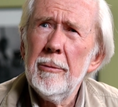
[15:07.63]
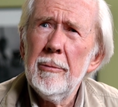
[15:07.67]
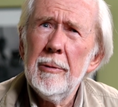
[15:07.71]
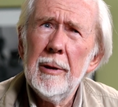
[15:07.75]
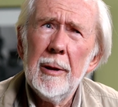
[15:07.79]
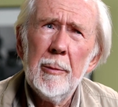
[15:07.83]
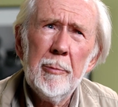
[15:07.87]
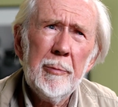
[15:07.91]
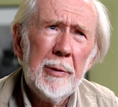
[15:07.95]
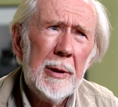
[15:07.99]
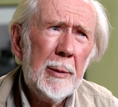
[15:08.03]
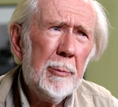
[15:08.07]

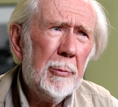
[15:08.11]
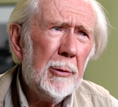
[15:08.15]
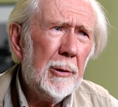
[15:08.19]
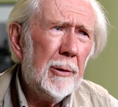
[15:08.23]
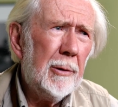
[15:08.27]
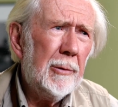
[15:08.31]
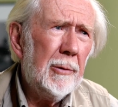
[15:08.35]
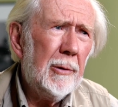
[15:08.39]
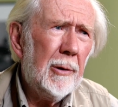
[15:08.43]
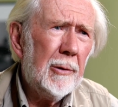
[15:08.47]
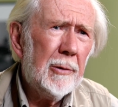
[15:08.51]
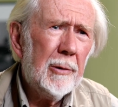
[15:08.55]
where people
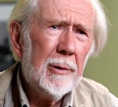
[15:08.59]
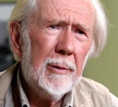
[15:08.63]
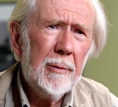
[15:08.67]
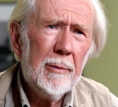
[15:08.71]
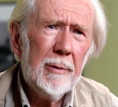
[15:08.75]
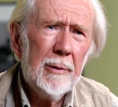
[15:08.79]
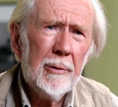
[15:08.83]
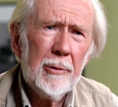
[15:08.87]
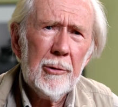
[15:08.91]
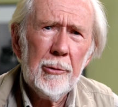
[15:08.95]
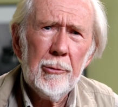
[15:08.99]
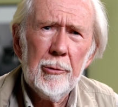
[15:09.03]
are not
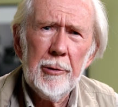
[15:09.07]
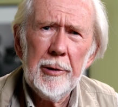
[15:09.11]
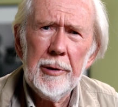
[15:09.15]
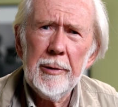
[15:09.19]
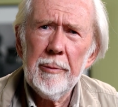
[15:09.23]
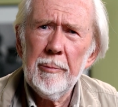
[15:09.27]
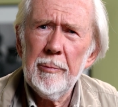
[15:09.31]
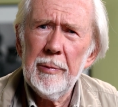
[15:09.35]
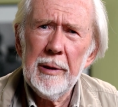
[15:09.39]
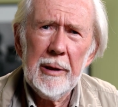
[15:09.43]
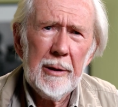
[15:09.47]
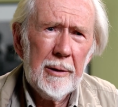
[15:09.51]
on the
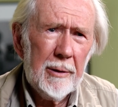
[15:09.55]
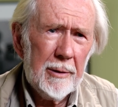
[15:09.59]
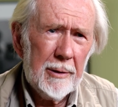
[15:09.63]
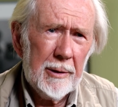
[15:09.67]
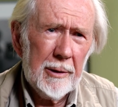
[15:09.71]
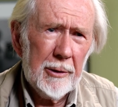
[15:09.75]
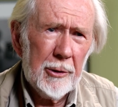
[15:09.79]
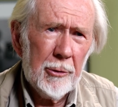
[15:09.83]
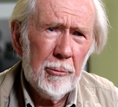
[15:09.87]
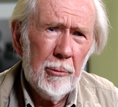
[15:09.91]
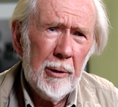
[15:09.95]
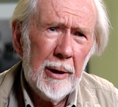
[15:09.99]
street because
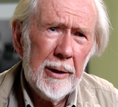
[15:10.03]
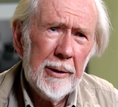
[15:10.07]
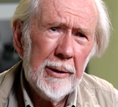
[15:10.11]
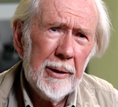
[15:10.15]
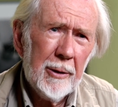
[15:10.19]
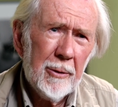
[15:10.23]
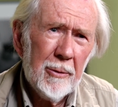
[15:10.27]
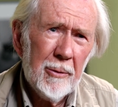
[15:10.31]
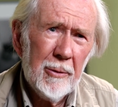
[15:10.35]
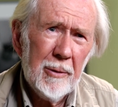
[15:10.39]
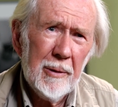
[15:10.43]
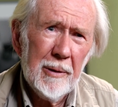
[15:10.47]
it's
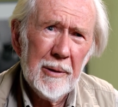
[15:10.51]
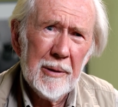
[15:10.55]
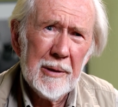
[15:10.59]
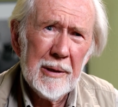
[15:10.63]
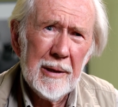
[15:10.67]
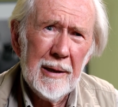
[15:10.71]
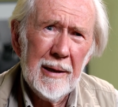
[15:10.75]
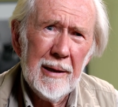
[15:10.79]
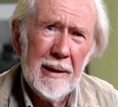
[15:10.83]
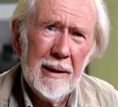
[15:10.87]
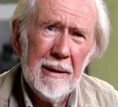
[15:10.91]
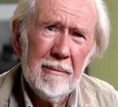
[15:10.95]
raining all the
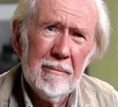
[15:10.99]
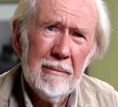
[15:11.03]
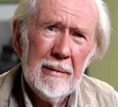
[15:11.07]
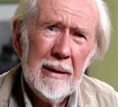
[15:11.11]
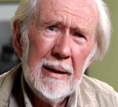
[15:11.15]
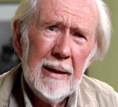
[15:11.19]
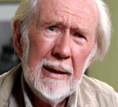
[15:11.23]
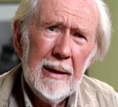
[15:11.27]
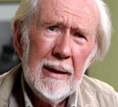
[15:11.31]
time.